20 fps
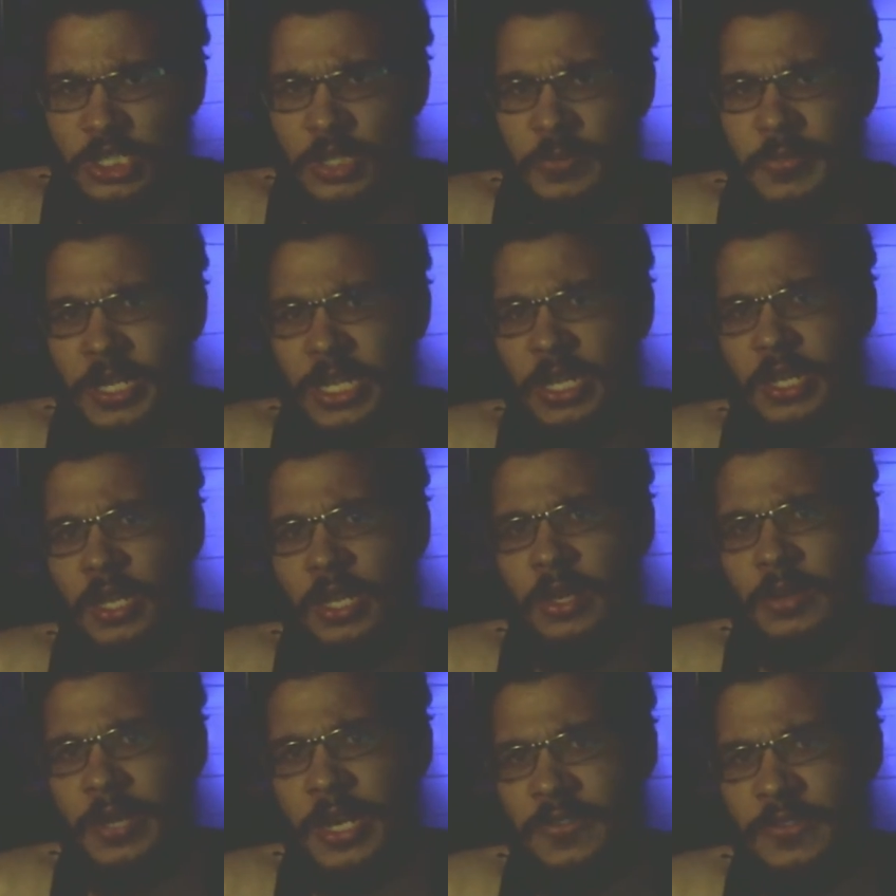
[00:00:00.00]
should be
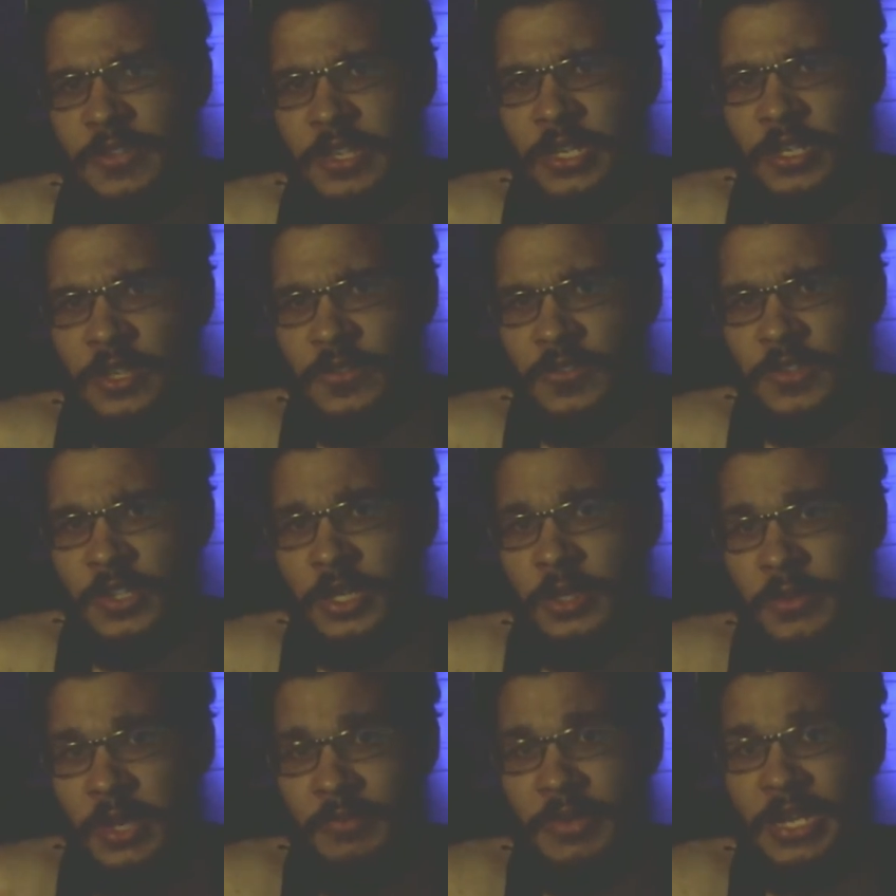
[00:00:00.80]
interesting,
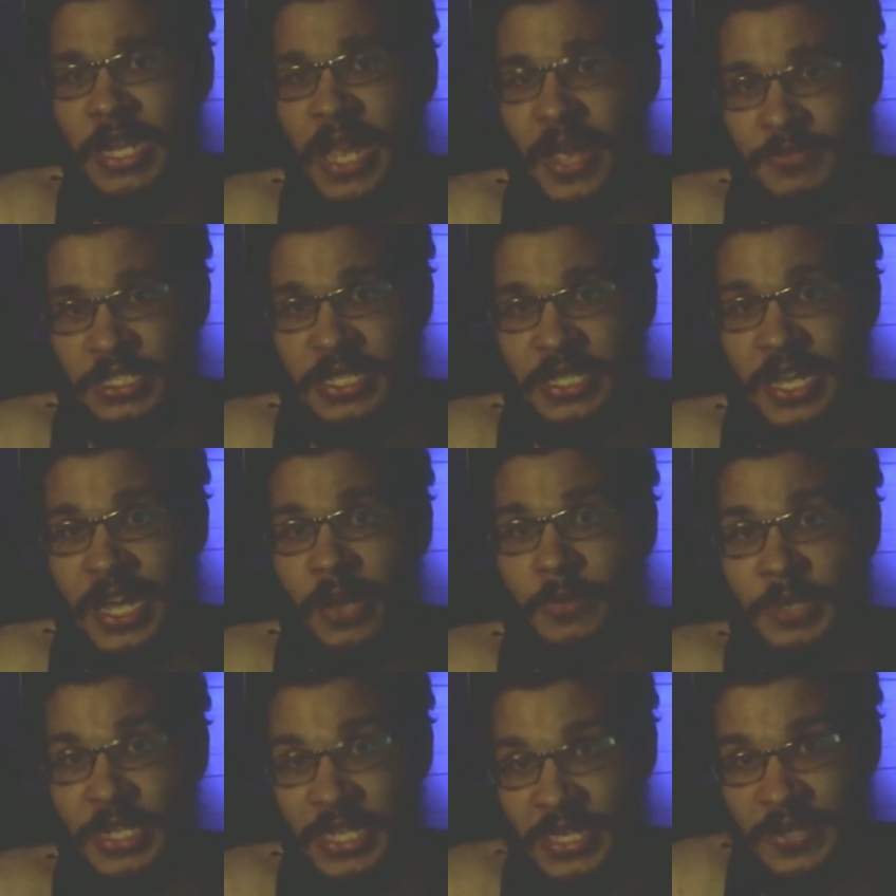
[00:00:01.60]
considering we have to
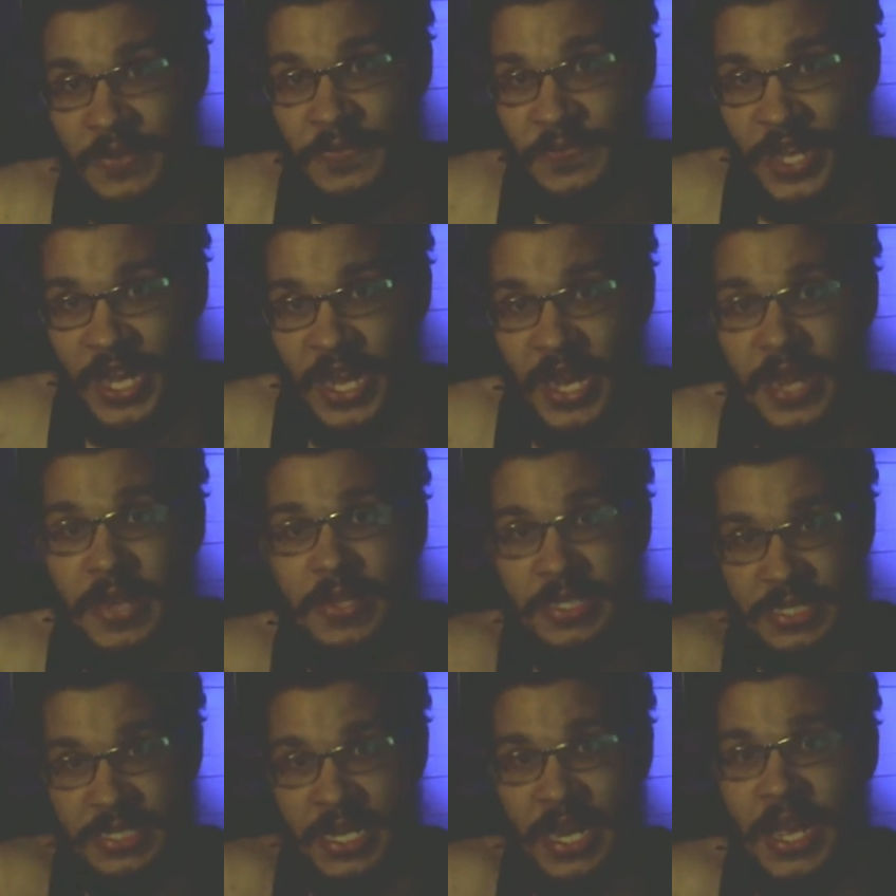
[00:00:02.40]
now
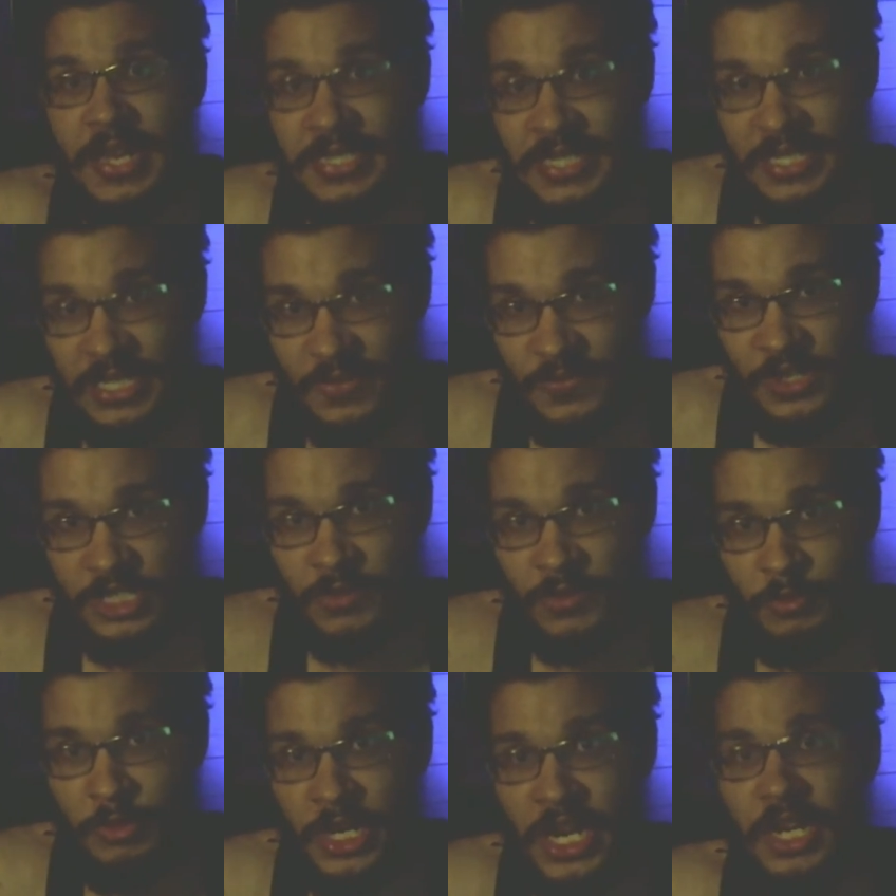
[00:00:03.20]
redefine the tag team
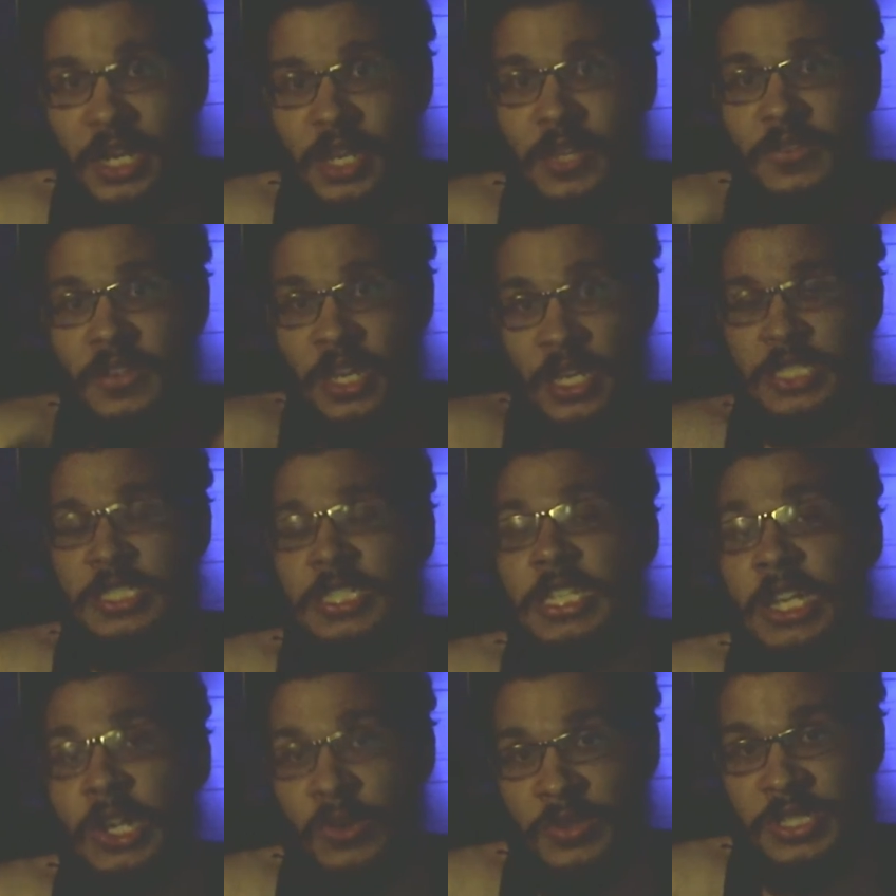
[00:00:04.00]
division rankings,
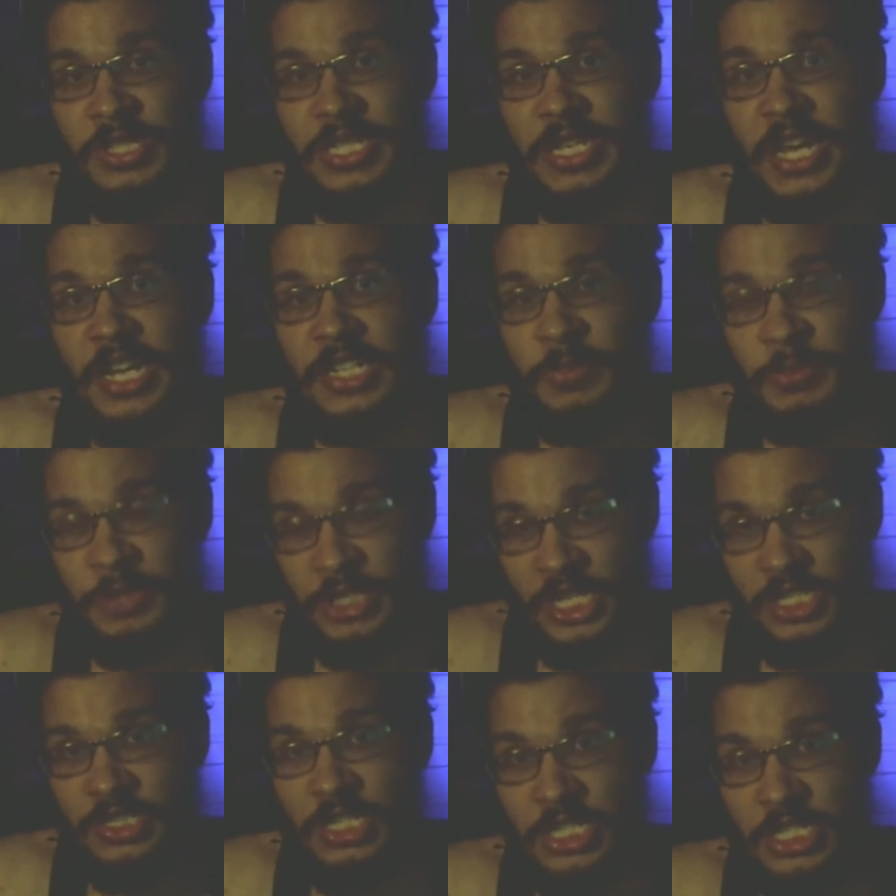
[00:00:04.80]
see who's next
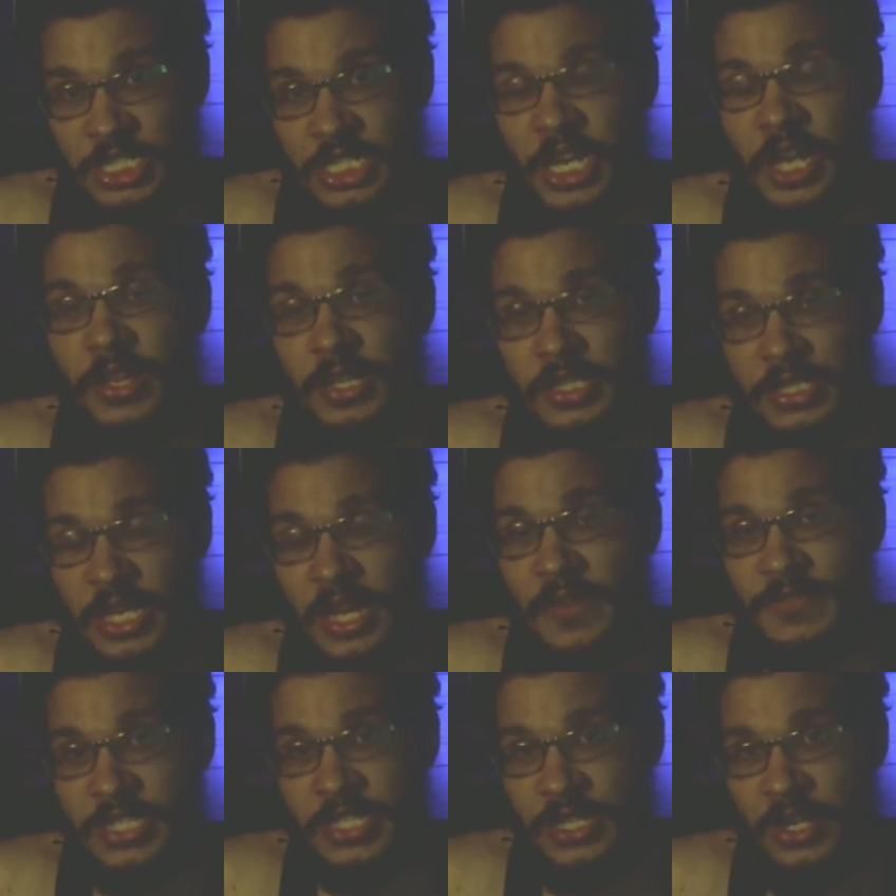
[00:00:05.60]
potentially challenge
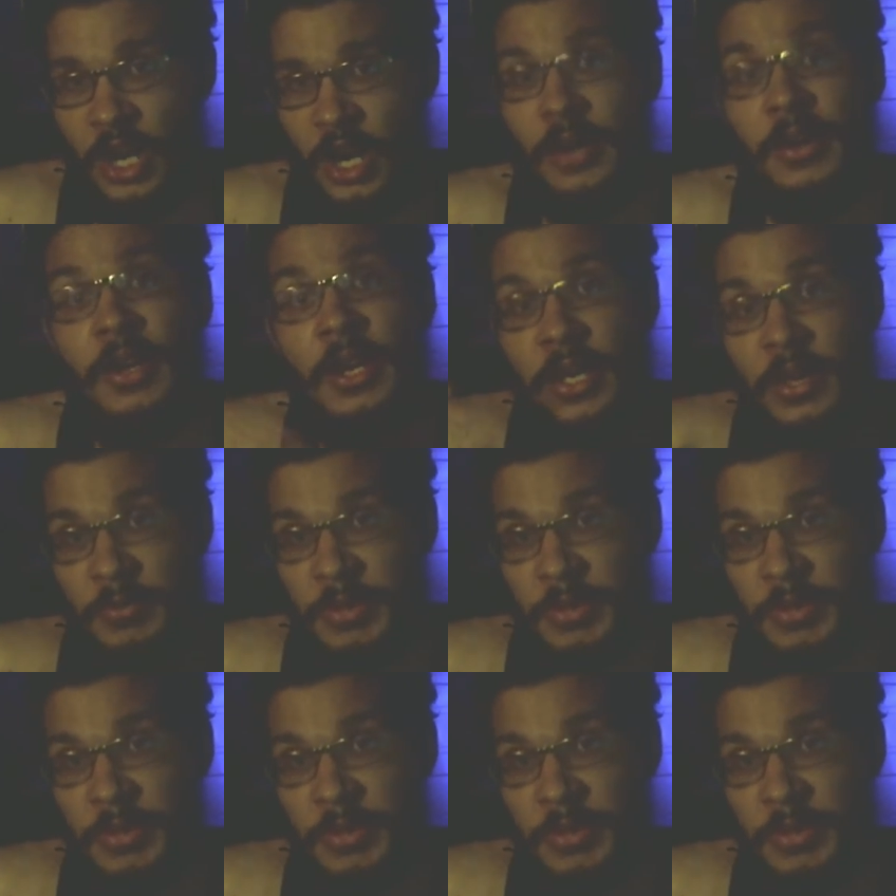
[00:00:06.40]
FTR.